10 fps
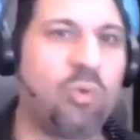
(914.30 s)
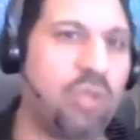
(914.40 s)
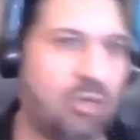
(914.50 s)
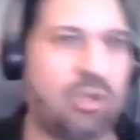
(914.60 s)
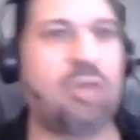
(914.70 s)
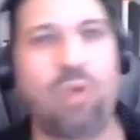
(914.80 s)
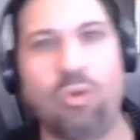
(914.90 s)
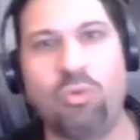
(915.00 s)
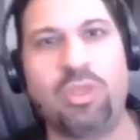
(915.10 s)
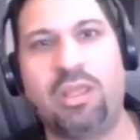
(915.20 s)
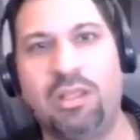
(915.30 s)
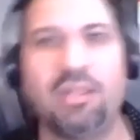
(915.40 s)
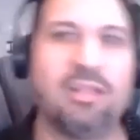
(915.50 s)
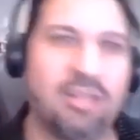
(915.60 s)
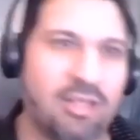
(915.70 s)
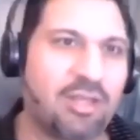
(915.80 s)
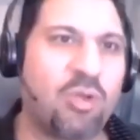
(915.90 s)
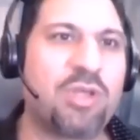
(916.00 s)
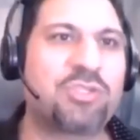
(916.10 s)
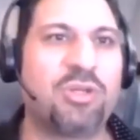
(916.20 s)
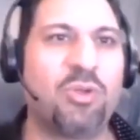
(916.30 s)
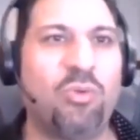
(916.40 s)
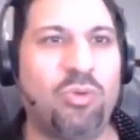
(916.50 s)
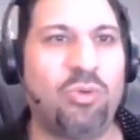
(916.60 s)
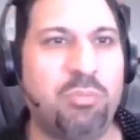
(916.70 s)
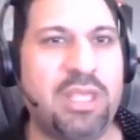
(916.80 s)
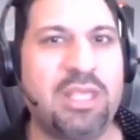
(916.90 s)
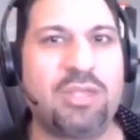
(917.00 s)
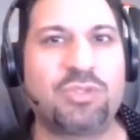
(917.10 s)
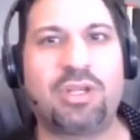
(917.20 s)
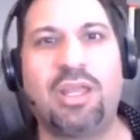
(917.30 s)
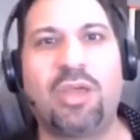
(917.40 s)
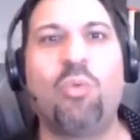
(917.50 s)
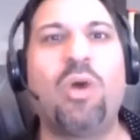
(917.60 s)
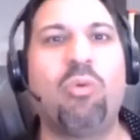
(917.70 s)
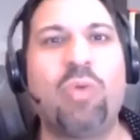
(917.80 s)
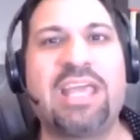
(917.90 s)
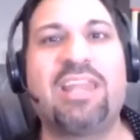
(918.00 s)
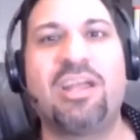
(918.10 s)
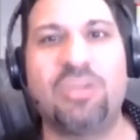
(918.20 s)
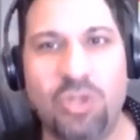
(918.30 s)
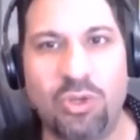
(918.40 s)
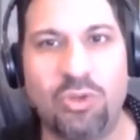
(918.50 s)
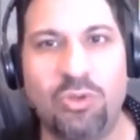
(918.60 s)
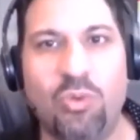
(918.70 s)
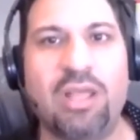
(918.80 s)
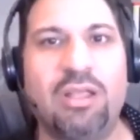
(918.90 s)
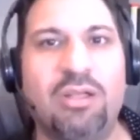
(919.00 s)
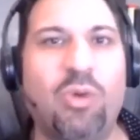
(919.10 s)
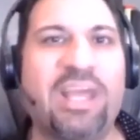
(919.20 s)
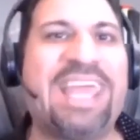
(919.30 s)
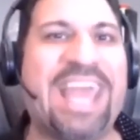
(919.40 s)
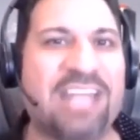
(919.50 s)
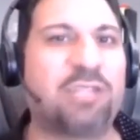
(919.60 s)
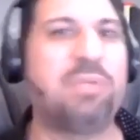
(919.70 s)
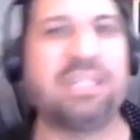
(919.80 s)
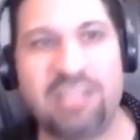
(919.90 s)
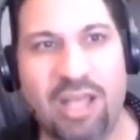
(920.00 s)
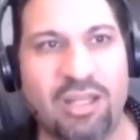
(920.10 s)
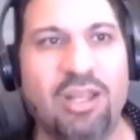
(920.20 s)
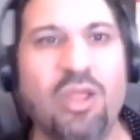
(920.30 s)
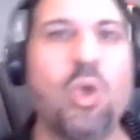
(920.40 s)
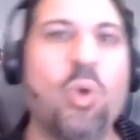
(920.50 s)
do and, and what we, the question would be easier, like what we cannot do, what, what can't be done.